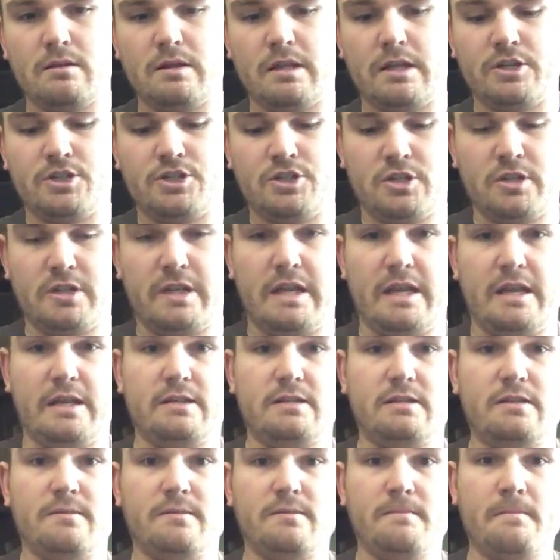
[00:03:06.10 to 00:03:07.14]
they should eat.
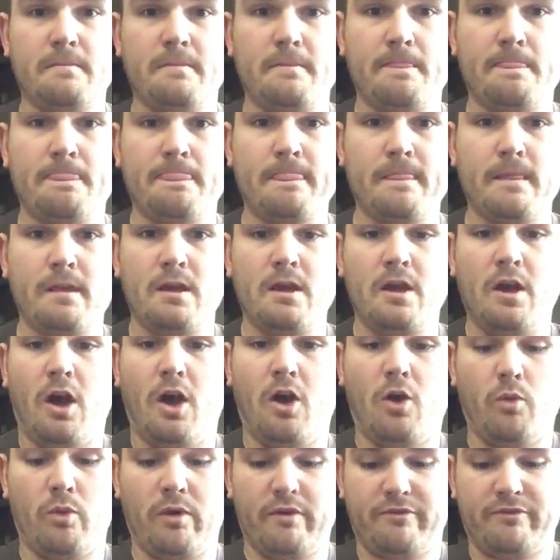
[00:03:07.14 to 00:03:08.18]

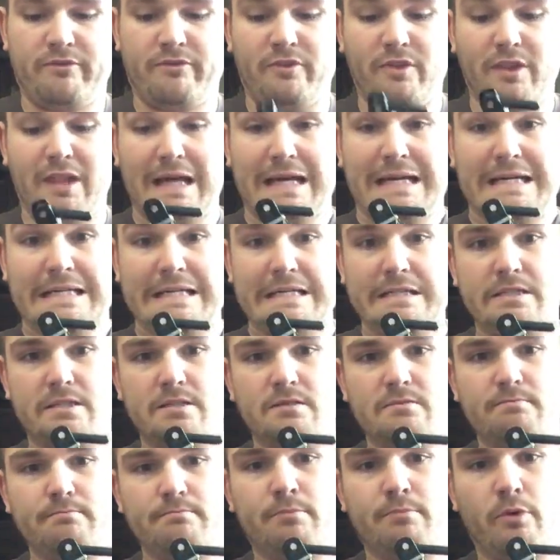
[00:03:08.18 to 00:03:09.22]
Oh, what
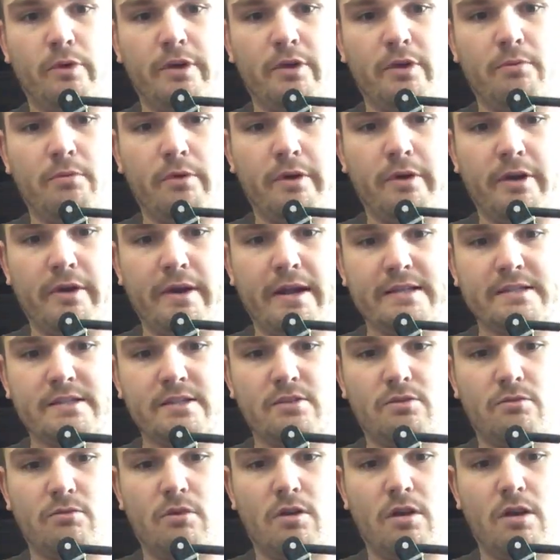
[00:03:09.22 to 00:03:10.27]
flies? Boy, oh boy, you're
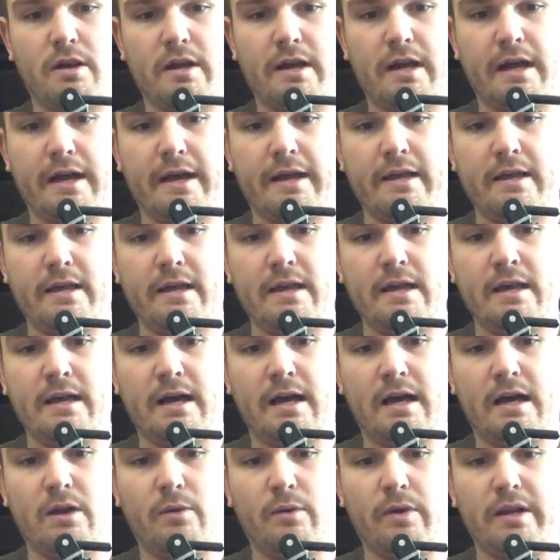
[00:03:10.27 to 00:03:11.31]
asking the wrong guy.
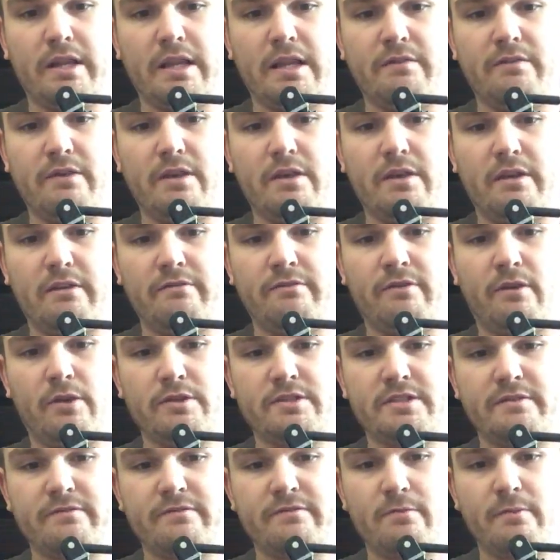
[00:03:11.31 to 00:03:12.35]
I don't want to give you any
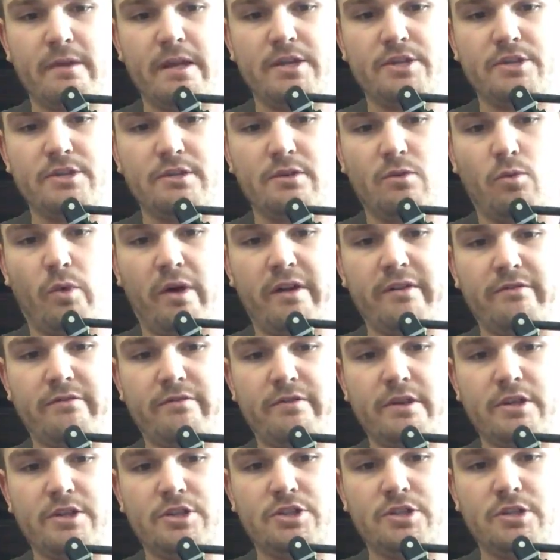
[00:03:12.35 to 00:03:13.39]
false information.
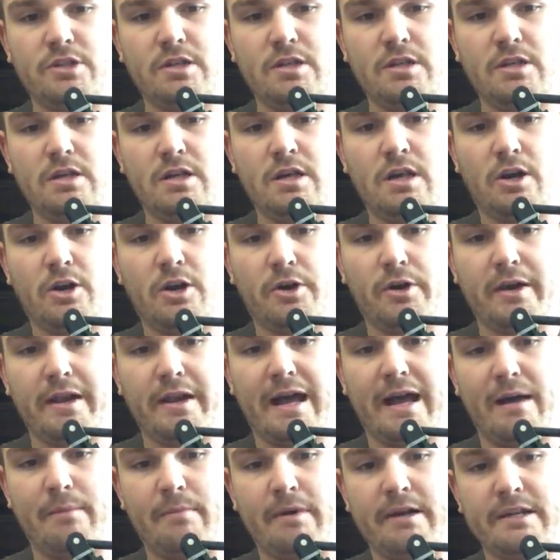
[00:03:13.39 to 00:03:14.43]
Whitefish are
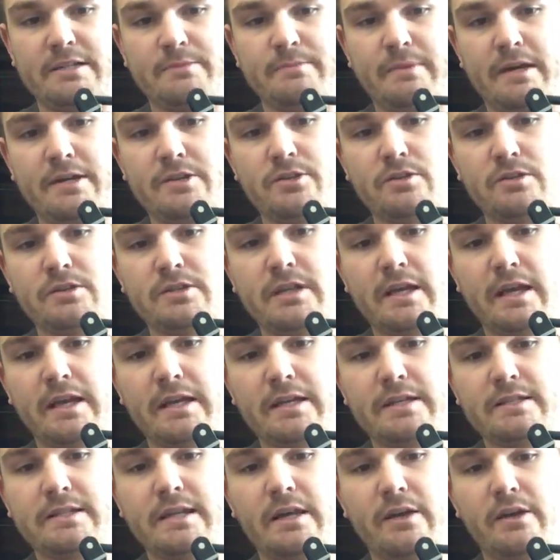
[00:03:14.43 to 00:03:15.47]
not my specialty. I
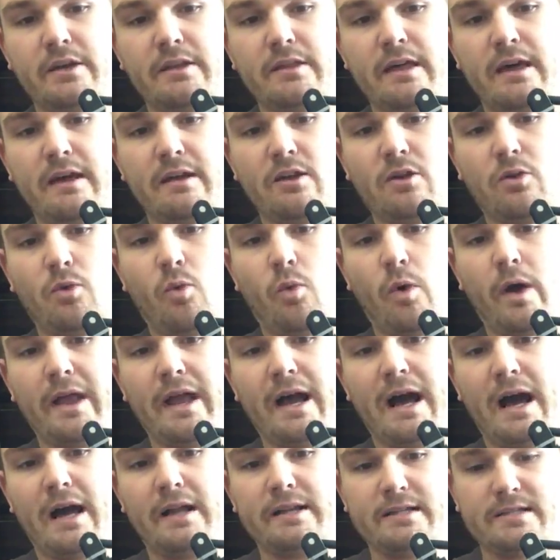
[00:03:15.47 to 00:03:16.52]
can tell you that
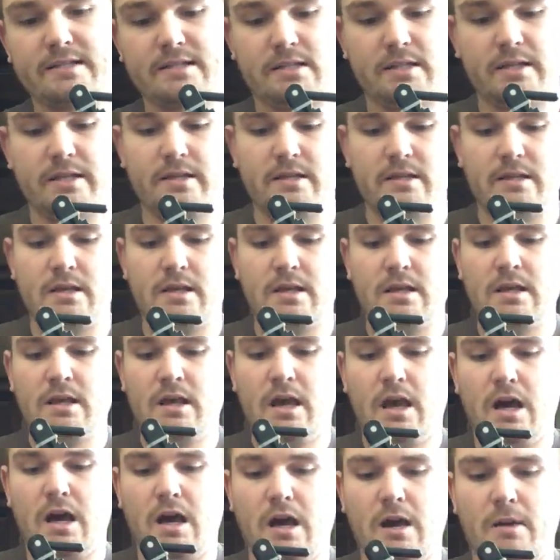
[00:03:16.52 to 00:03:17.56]
quite honestly.
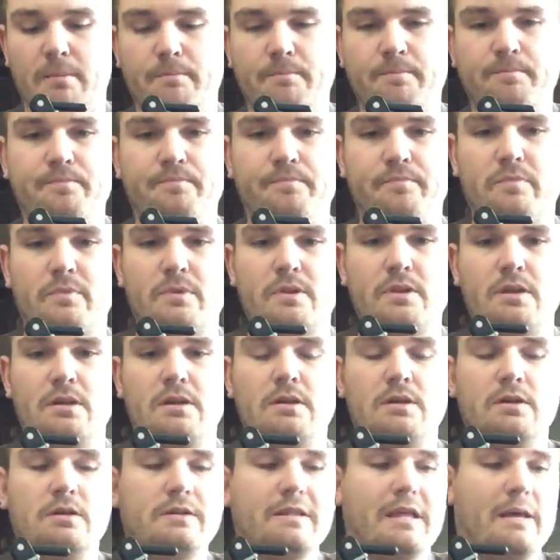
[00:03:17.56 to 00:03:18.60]
Um,
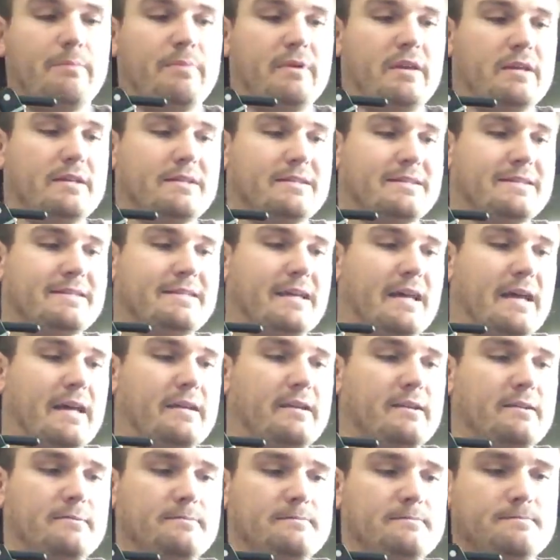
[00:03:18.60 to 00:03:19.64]
that being
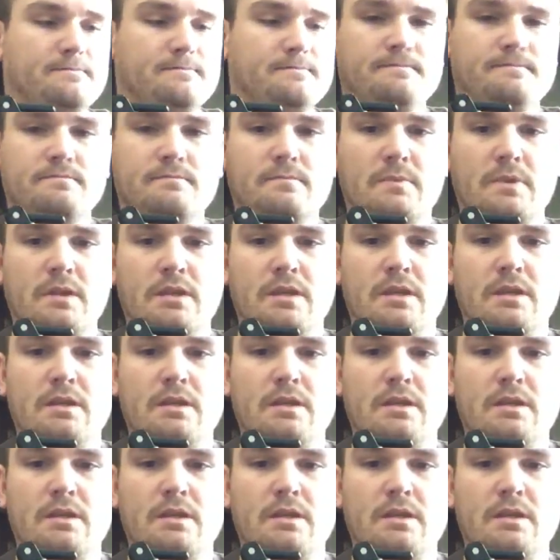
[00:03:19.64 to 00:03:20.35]
said, uh,